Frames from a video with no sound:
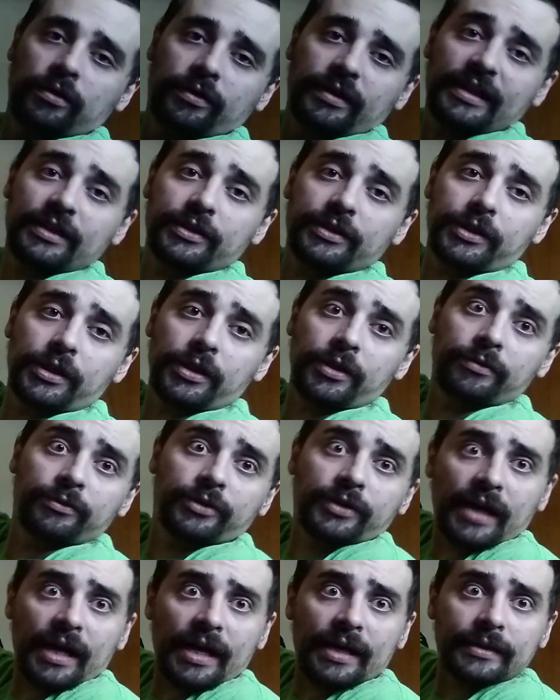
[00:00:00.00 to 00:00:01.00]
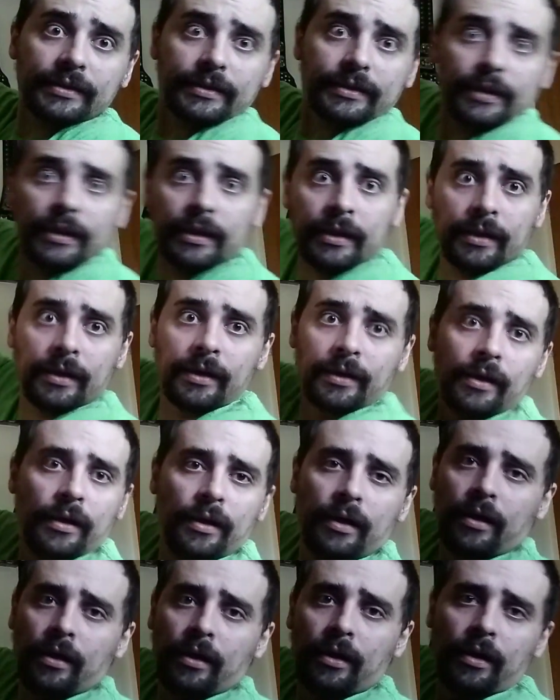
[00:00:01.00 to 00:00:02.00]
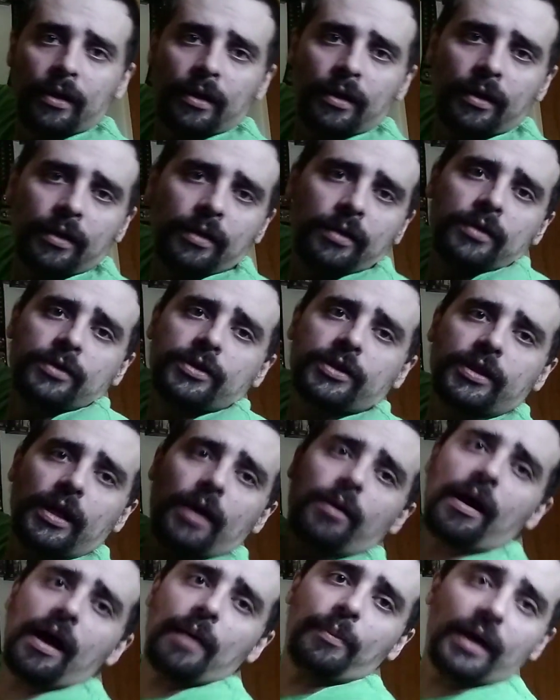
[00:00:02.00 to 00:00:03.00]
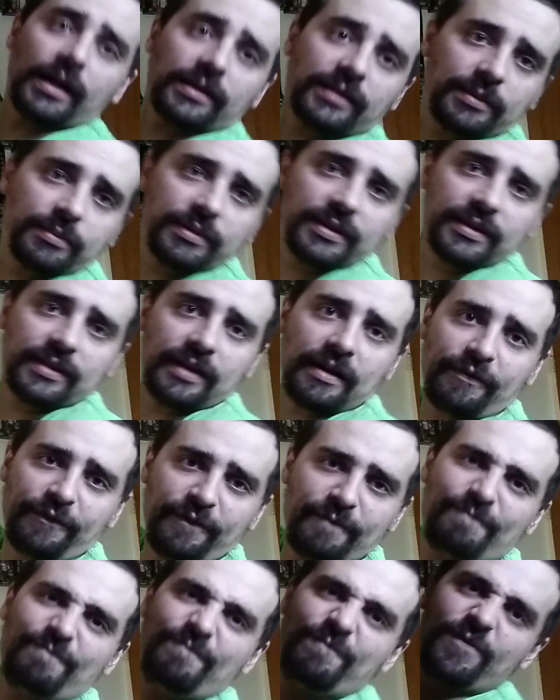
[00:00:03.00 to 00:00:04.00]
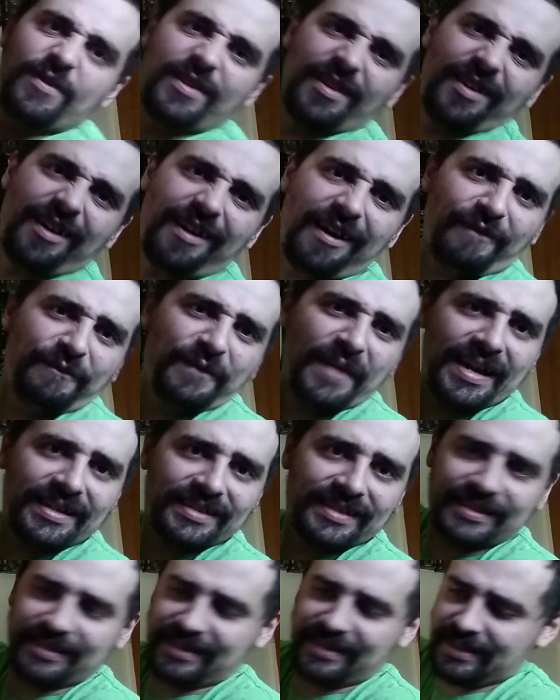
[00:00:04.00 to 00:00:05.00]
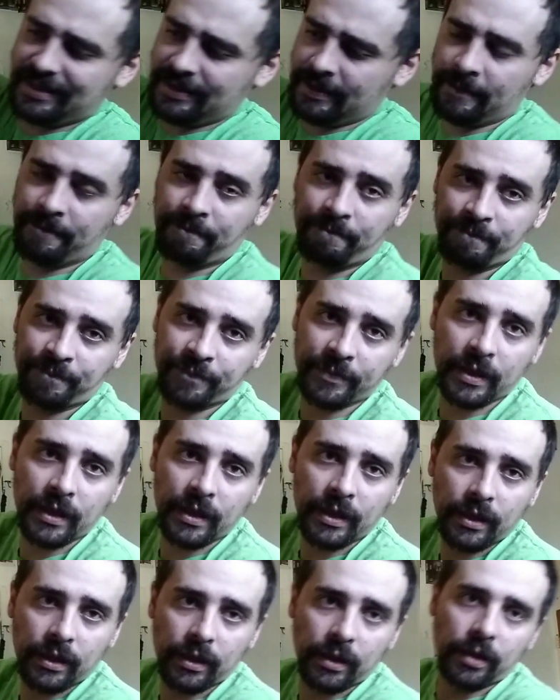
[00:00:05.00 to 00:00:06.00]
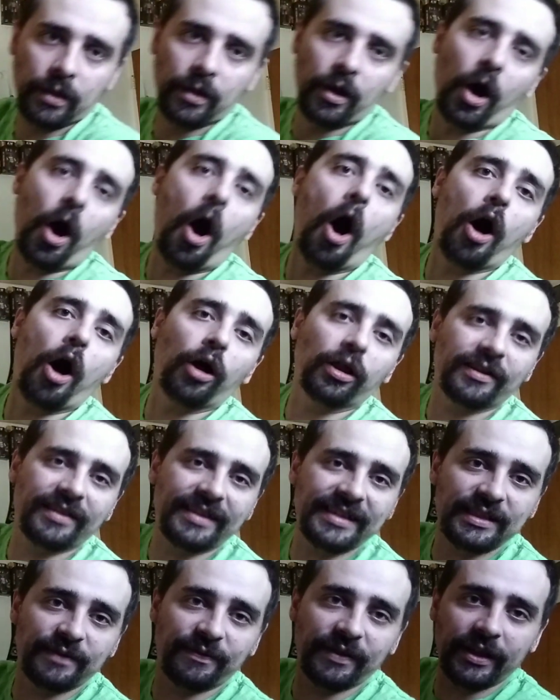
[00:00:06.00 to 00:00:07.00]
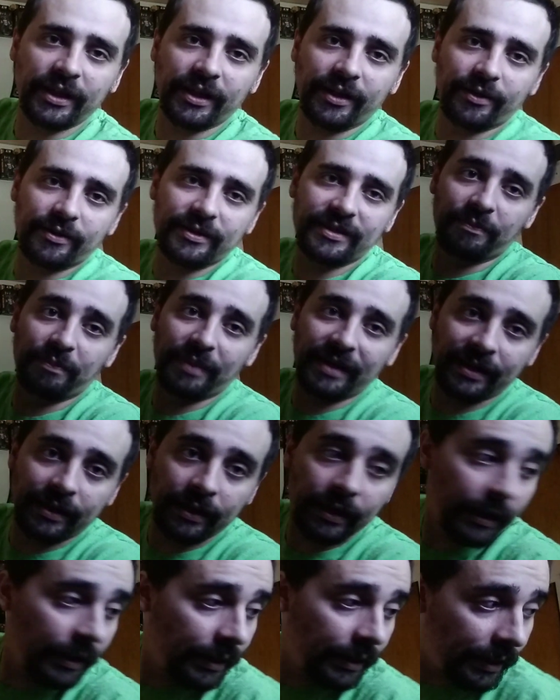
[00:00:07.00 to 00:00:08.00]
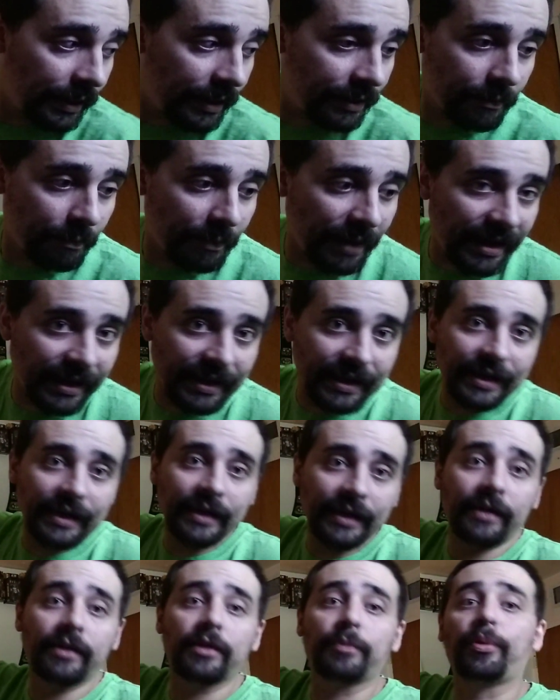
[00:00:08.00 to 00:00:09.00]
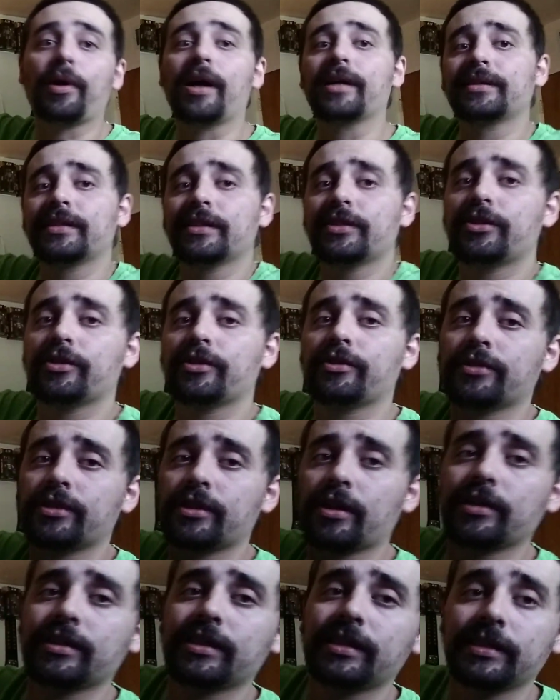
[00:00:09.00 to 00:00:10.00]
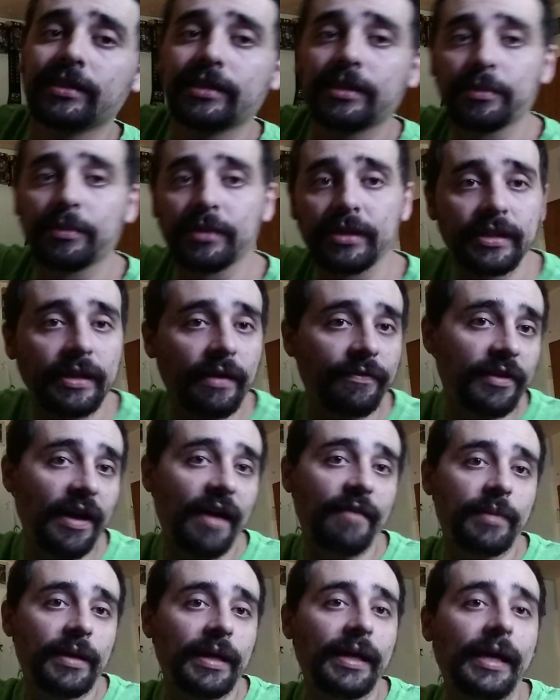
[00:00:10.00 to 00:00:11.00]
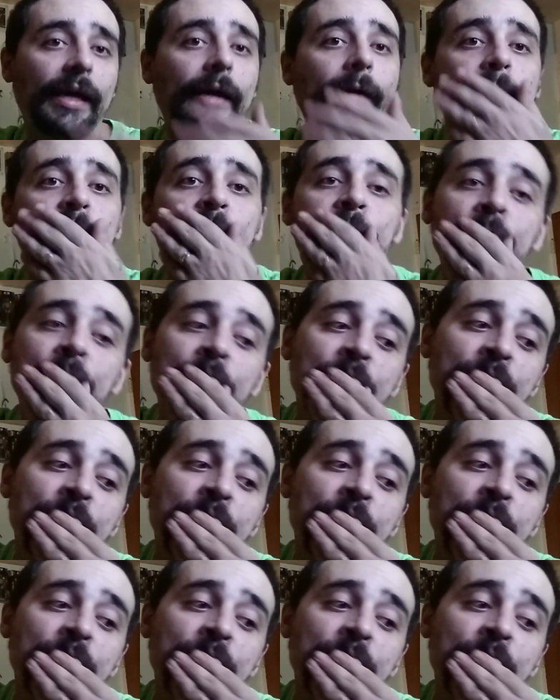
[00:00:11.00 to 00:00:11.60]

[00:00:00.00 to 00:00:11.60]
Thing's huge, guys. So, I bought some stuff off Etsy. All of these videos have been in the making and in the process, so you'll start seeing some of the stuff that I've been getting.